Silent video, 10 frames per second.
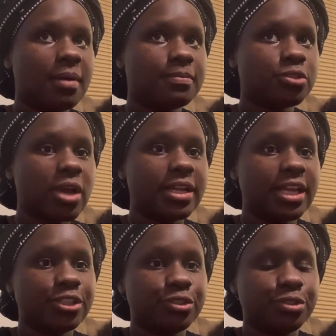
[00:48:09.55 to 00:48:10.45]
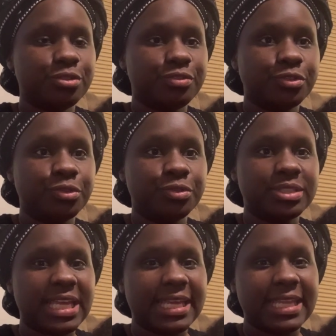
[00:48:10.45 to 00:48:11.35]
try to introduce foods
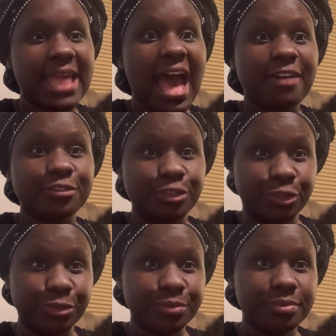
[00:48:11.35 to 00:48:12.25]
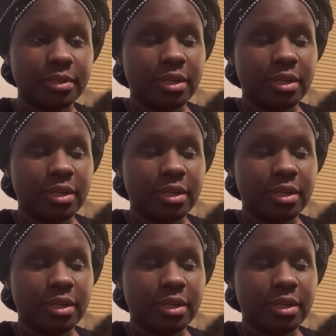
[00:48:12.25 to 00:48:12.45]
like in the afternoon.